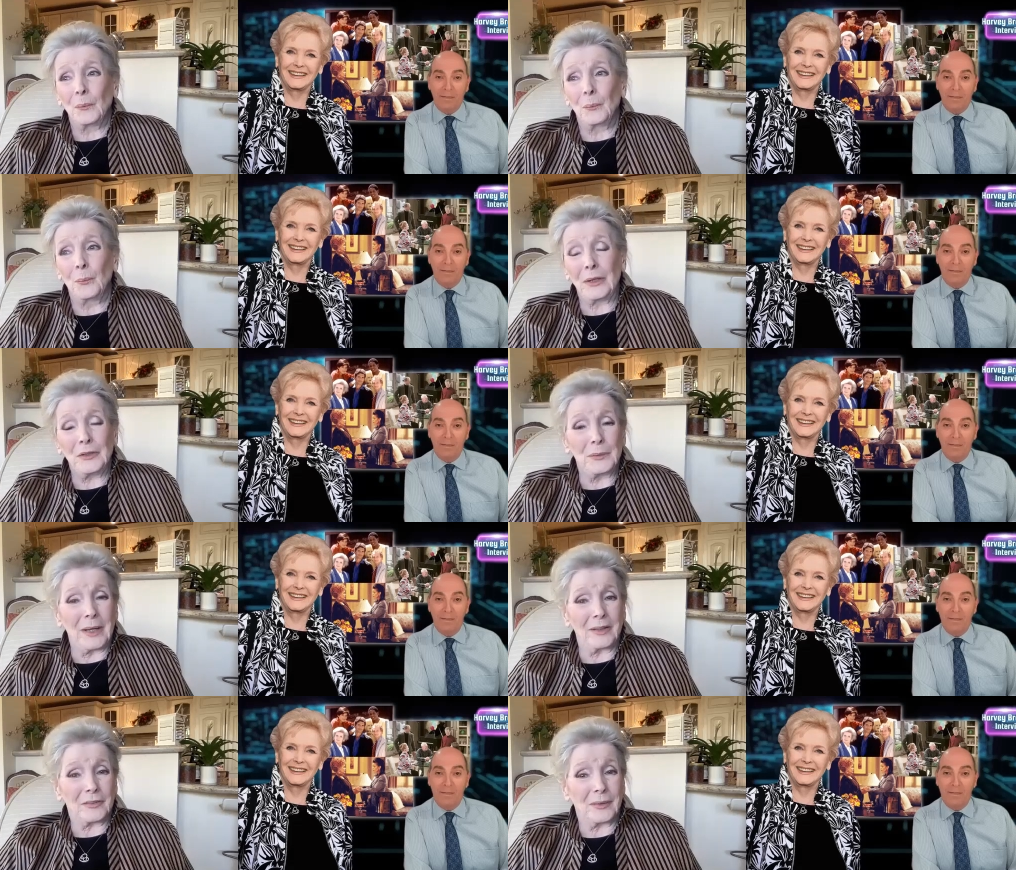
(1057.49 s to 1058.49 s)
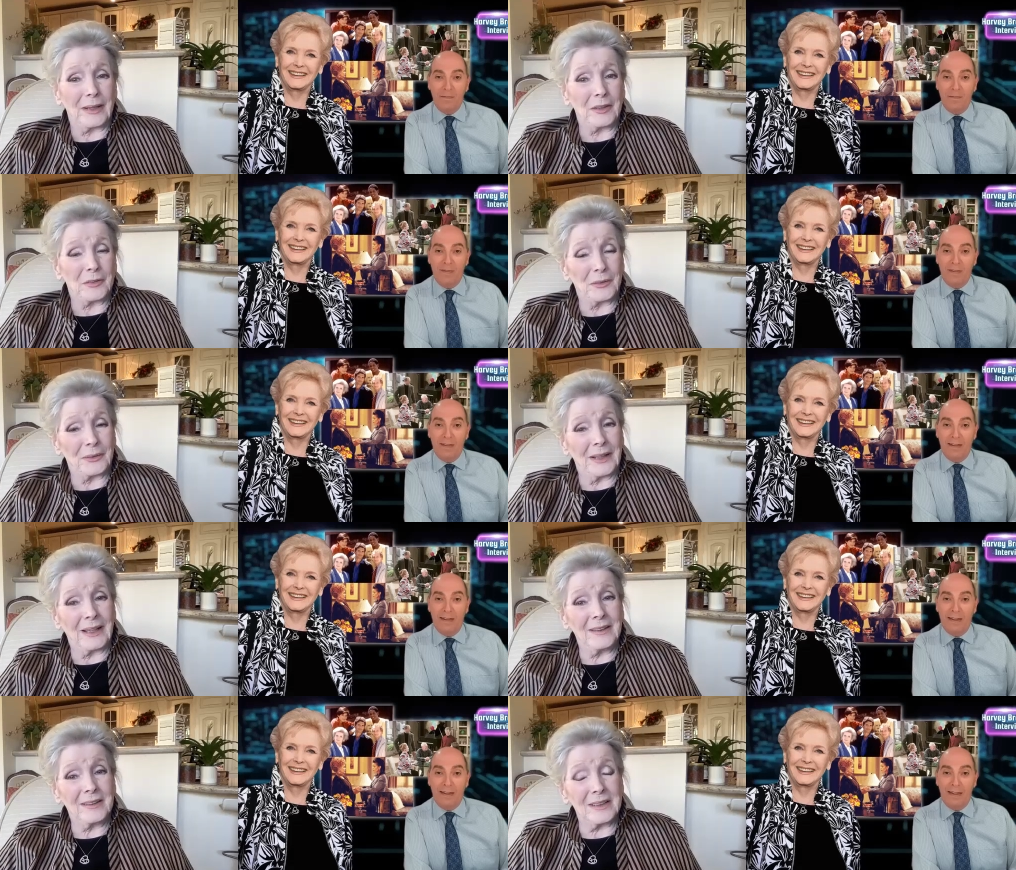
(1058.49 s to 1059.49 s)
Speaker 1: when you get to 80 or
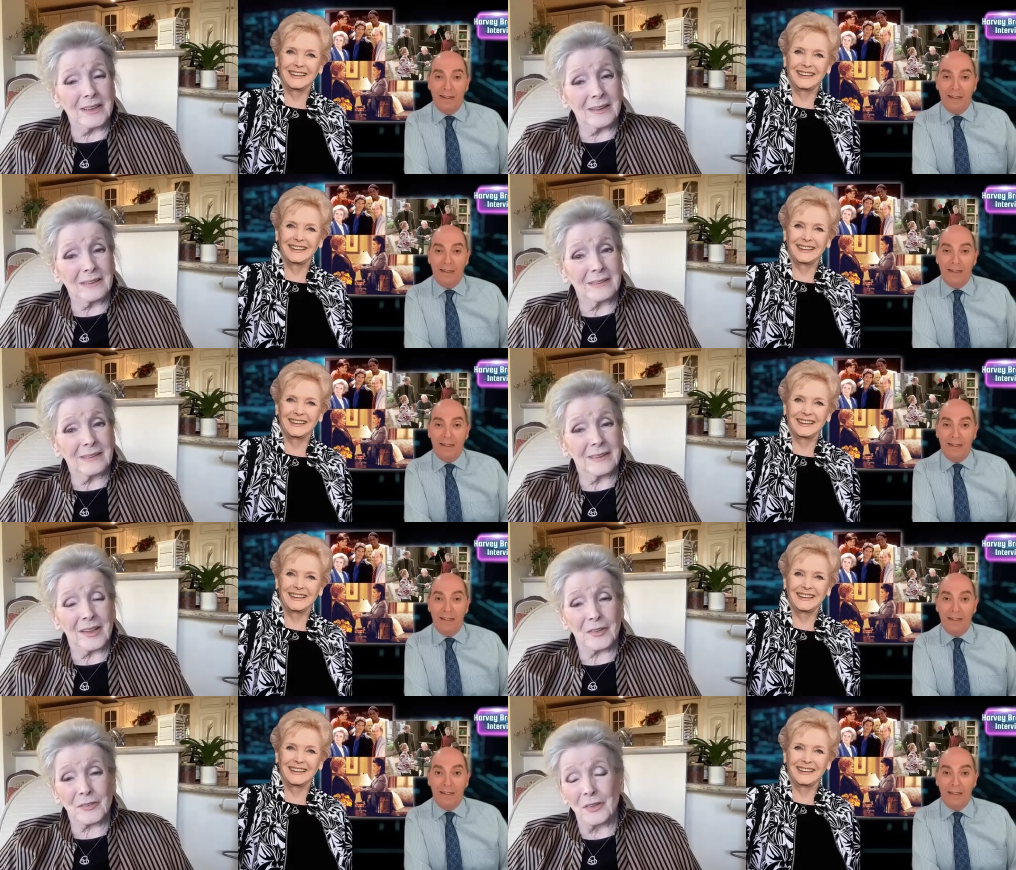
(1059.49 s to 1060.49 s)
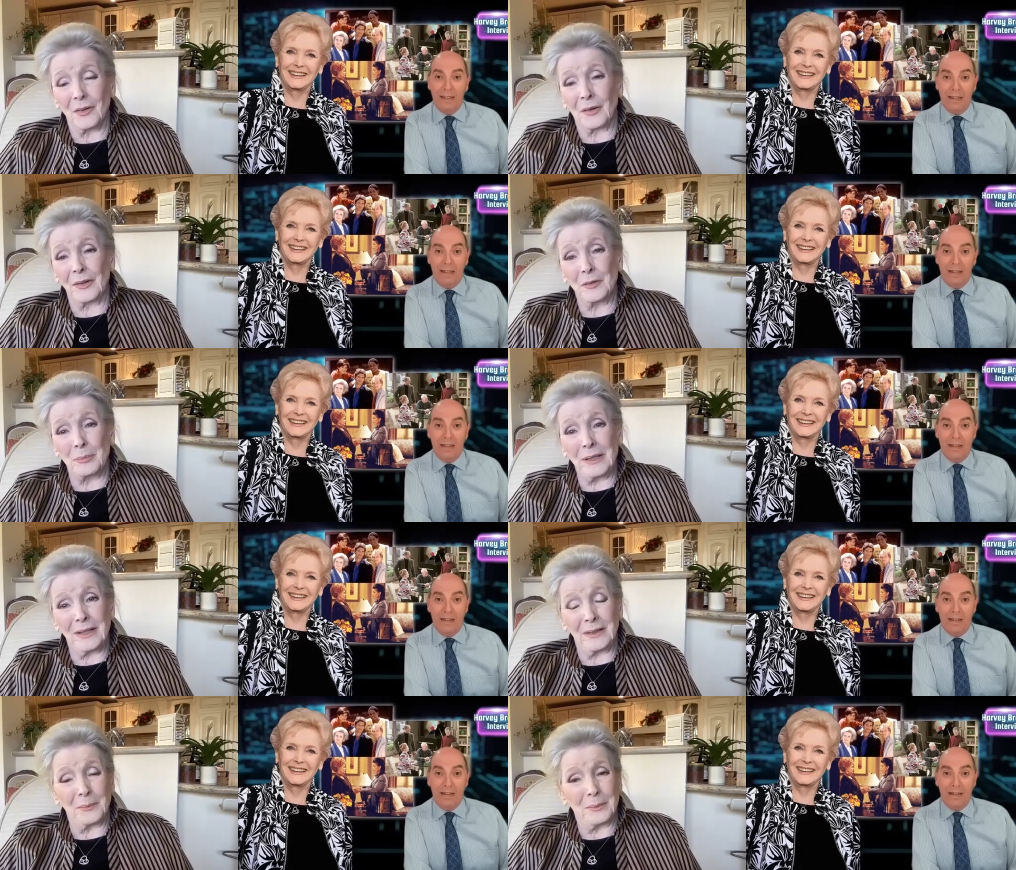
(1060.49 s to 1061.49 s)
90, there's not going to
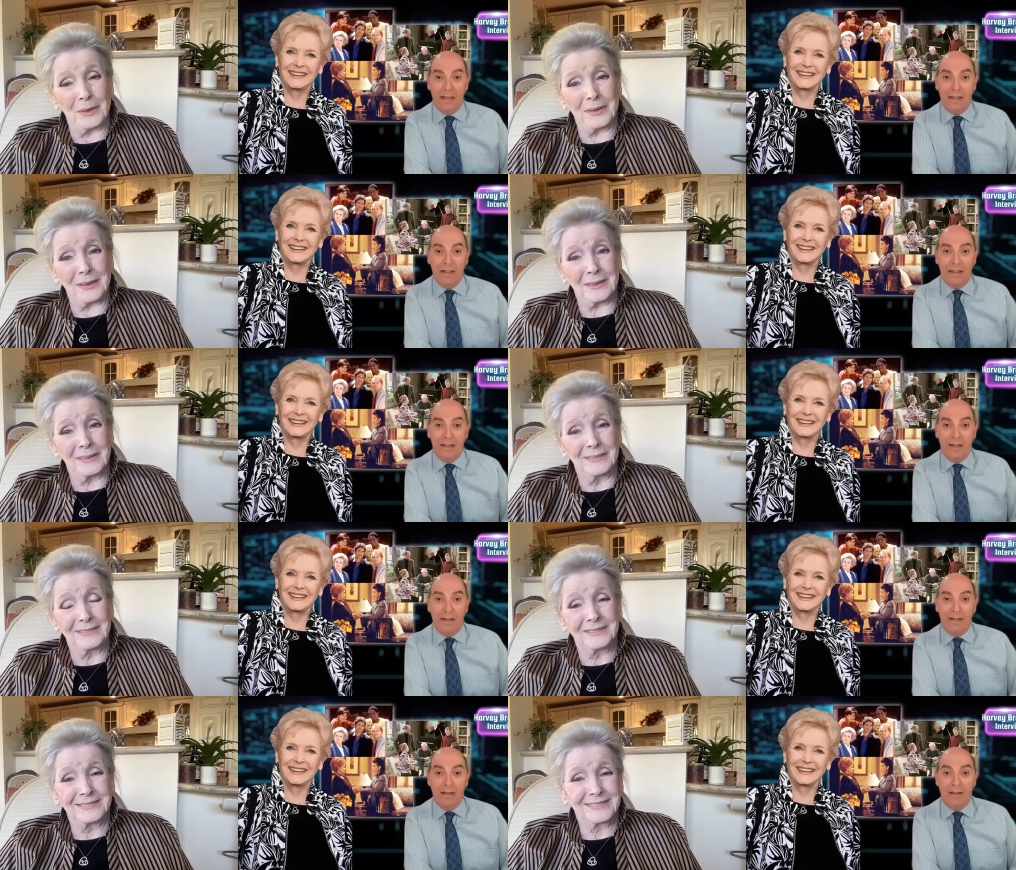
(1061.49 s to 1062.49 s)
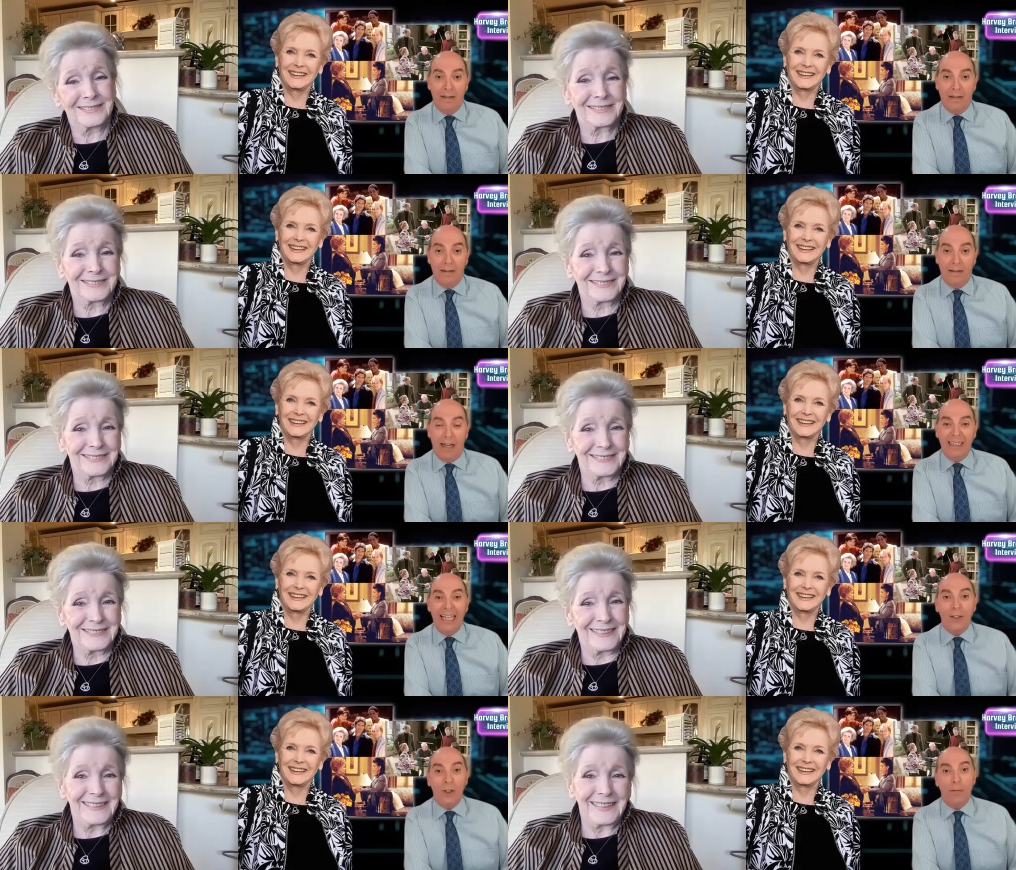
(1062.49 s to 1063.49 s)
be any work.
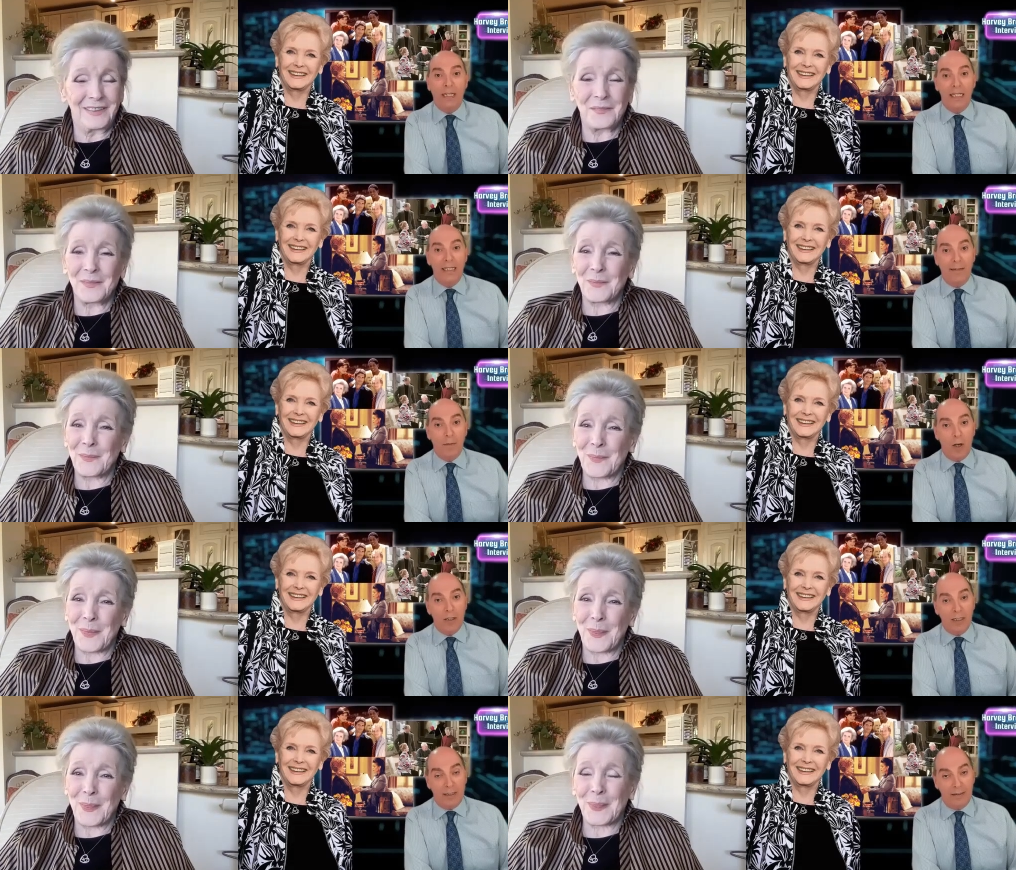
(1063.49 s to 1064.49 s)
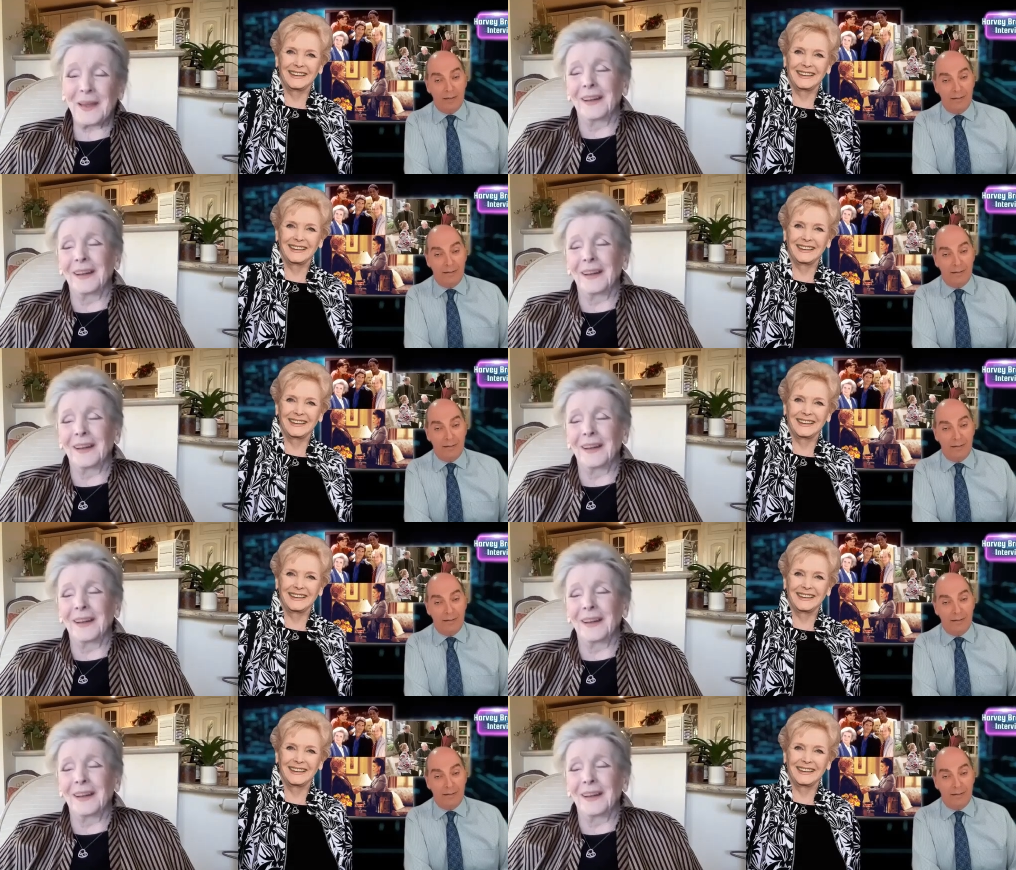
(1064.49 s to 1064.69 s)
Speaker 2: Unless you're Millicent Martin.